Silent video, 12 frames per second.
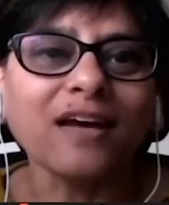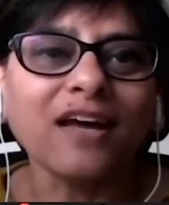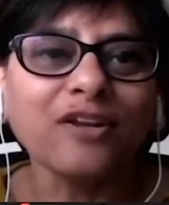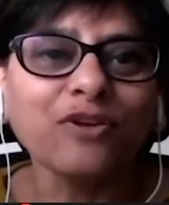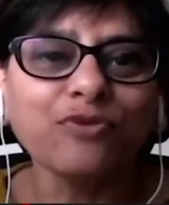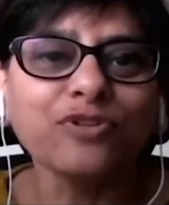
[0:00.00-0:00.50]

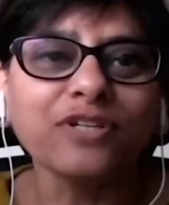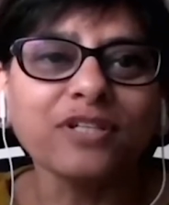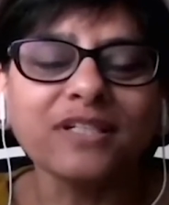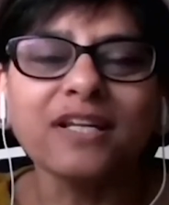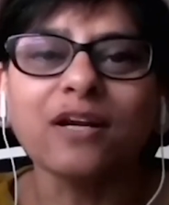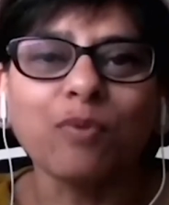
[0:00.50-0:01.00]
and you
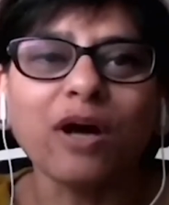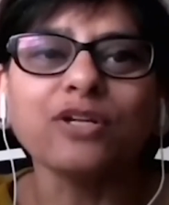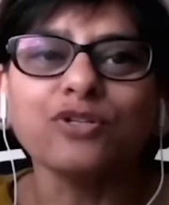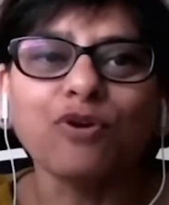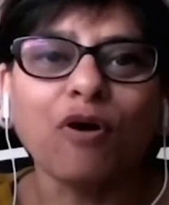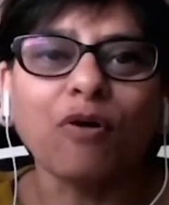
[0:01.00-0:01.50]
just need
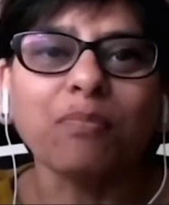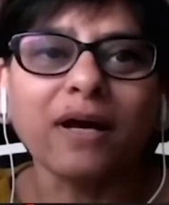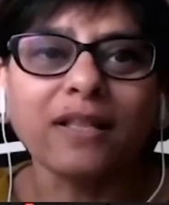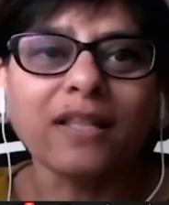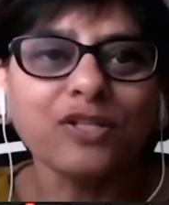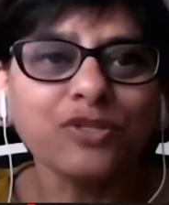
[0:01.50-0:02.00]
one job
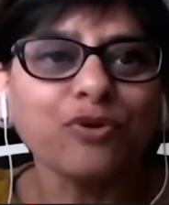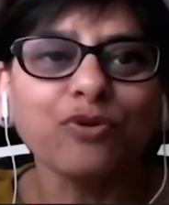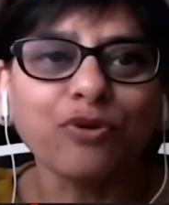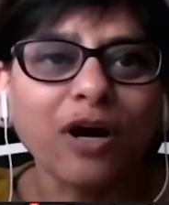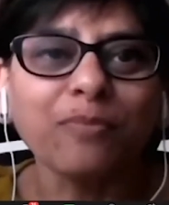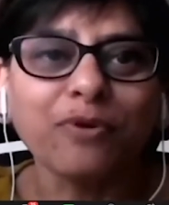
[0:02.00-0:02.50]
and that's going
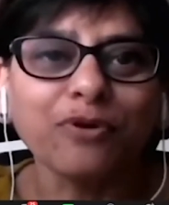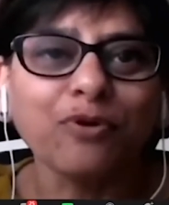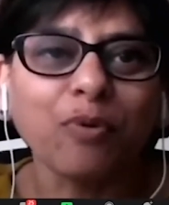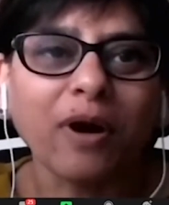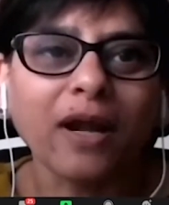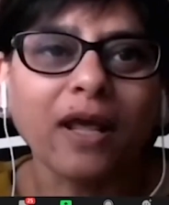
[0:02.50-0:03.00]
to come to
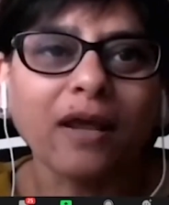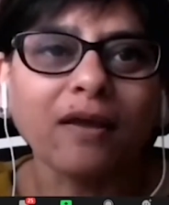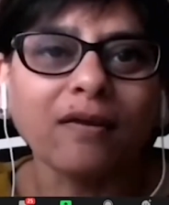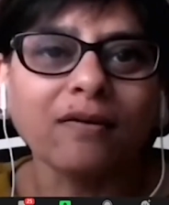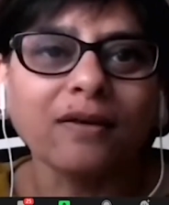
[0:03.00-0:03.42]
you one day.